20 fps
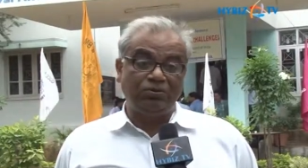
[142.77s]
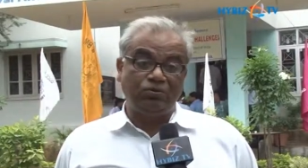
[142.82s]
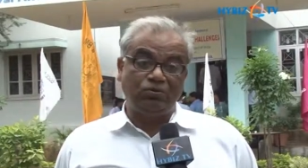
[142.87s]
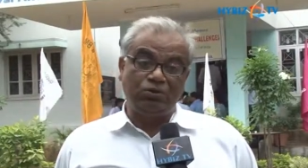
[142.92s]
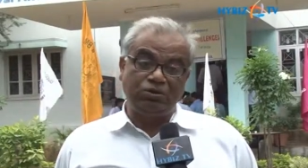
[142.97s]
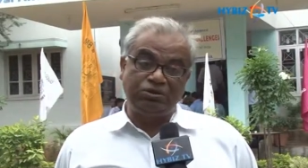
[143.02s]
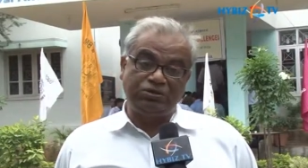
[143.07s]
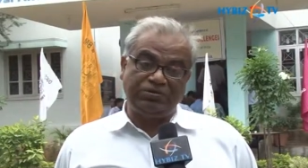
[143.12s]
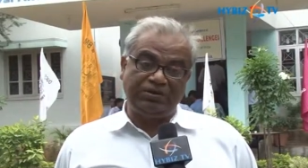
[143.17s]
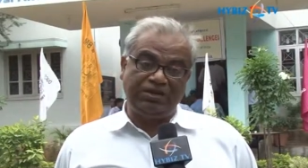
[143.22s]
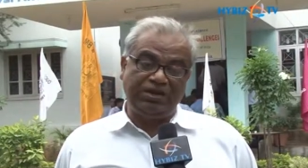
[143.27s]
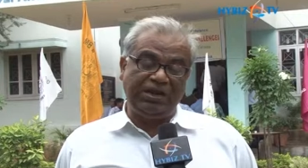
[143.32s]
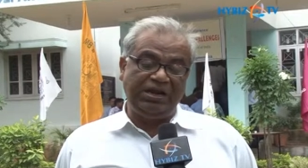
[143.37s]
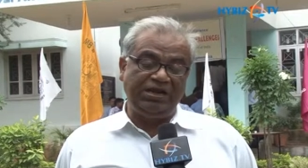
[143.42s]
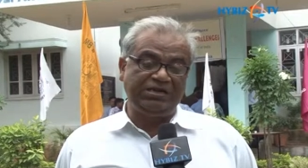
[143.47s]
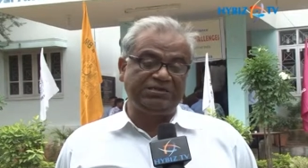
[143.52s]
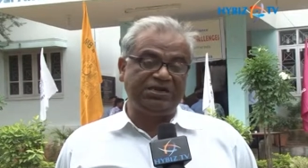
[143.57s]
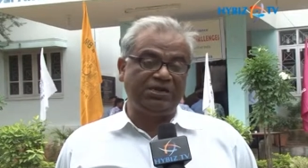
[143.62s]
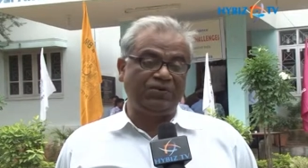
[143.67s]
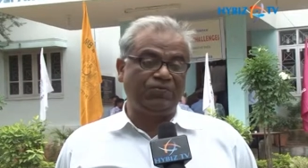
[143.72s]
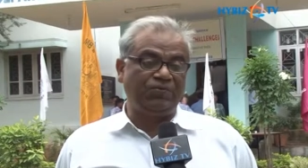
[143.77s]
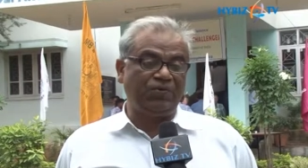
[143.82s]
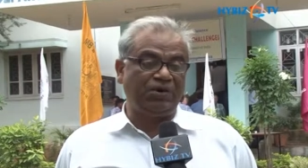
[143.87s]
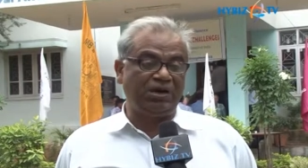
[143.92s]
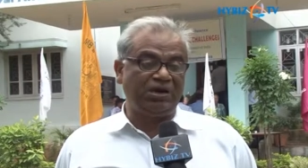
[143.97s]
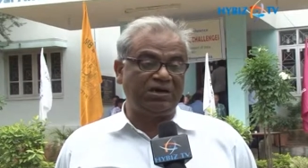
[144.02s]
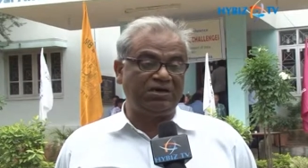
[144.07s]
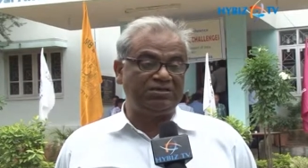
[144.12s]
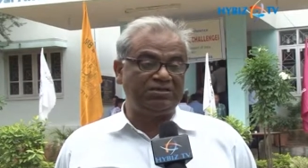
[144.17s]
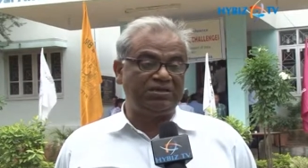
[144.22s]
those needs and
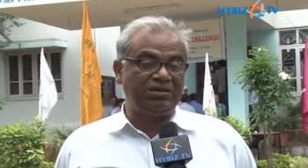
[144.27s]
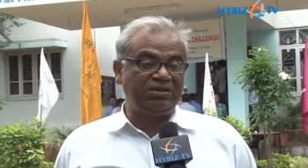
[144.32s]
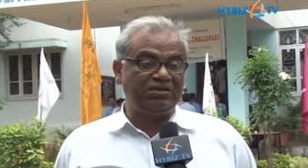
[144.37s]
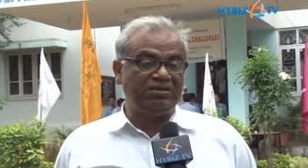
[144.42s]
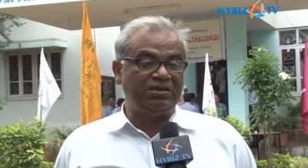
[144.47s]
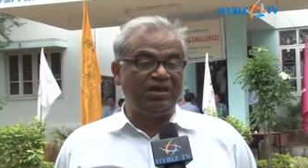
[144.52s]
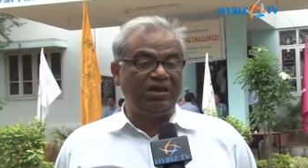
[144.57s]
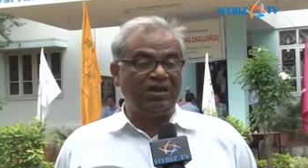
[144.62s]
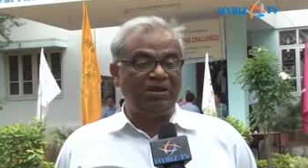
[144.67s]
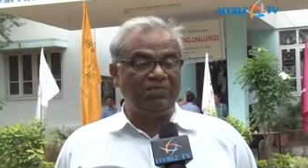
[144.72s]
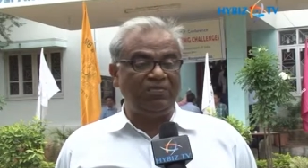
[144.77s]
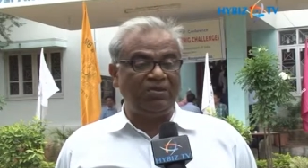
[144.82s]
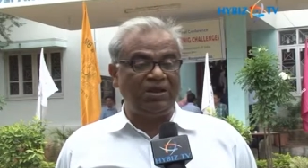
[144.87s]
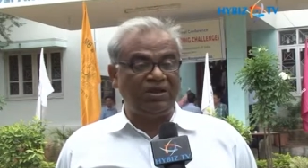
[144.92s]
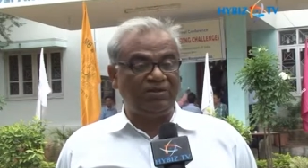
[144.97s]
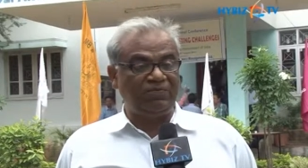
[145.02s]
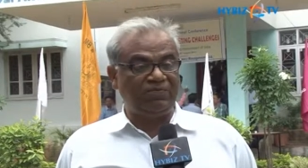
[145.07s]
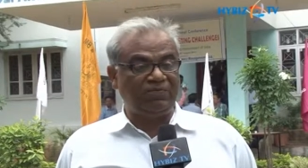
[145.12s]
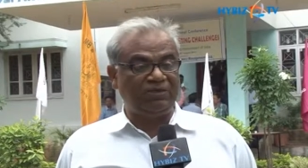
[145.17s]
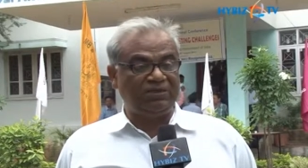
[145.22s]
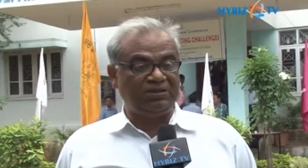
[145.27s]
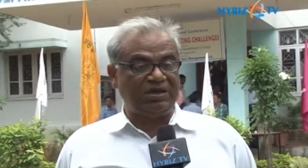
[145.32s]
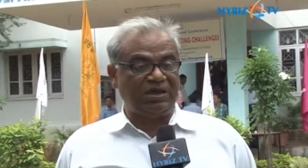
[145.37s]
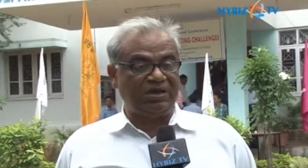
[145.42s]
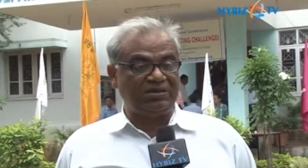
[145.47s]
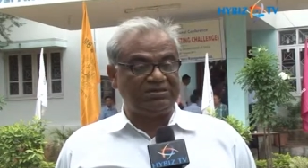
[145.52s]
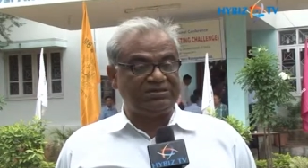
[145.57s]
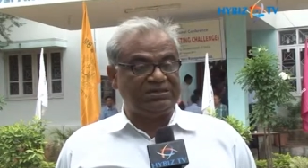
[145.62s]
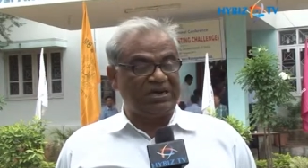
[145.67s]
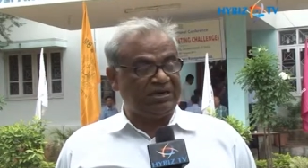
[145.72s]
wants, they remain with
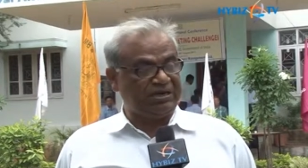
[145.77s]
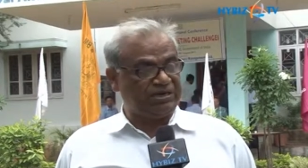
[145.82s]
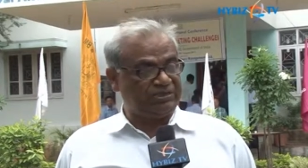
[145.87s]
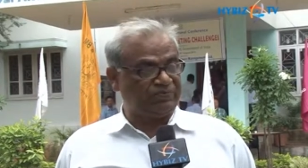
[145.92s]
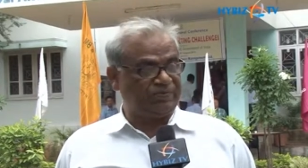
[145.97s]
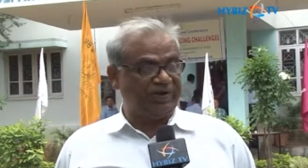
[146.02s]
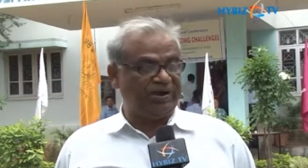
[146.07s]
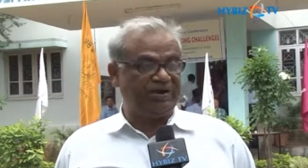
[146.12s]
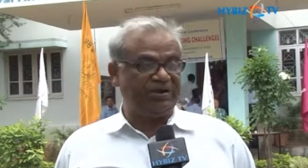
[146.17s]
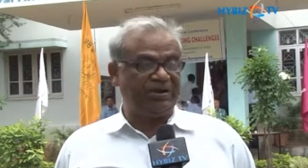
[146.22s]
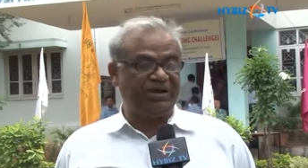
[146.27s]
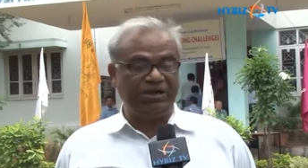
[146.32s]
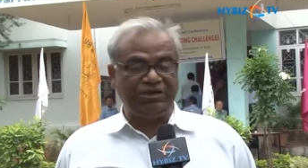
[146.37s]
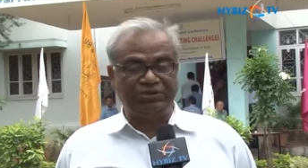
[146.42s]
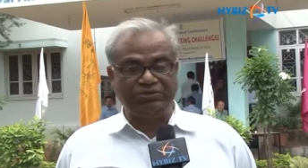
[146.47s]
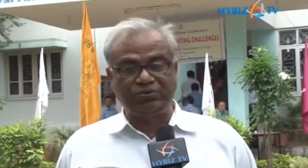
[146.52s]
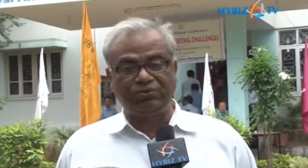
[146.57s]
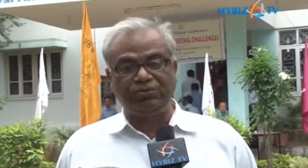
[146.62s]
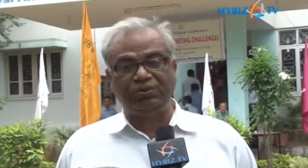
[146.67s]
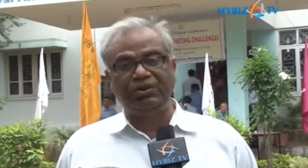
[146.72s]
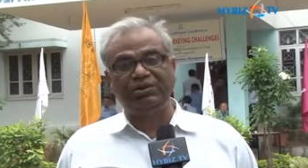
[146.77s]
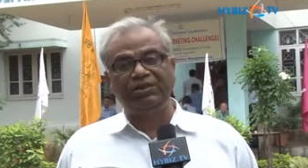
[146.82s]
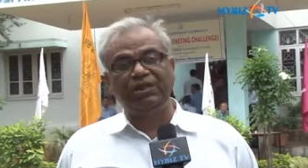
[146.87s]
unsatisfied needs only.